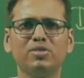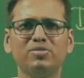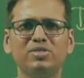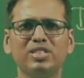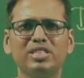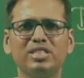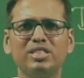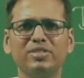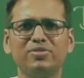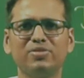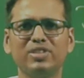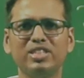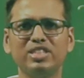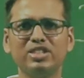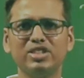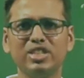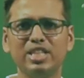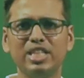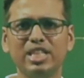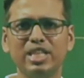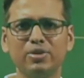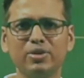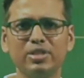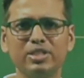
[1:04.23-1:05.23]
of this
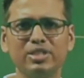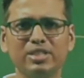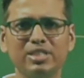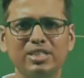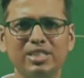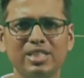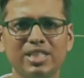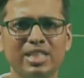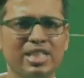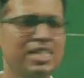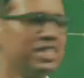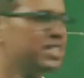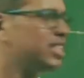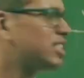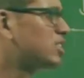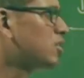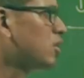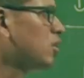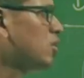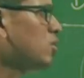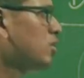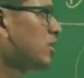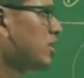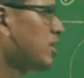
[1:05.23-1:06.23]
differential equation? The
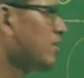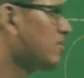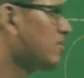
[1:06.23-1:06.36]
solution